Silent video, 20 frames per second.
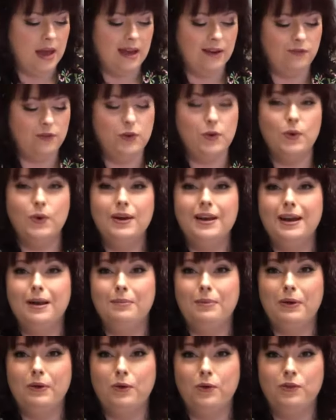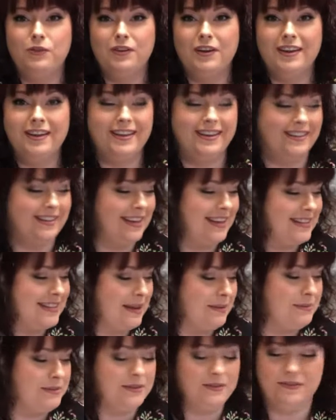And if you go a little bit over, that's
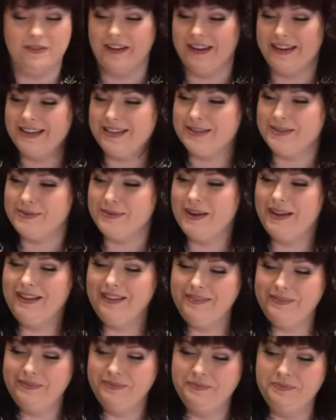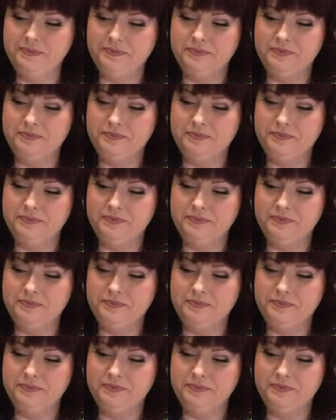absolutely fine as well.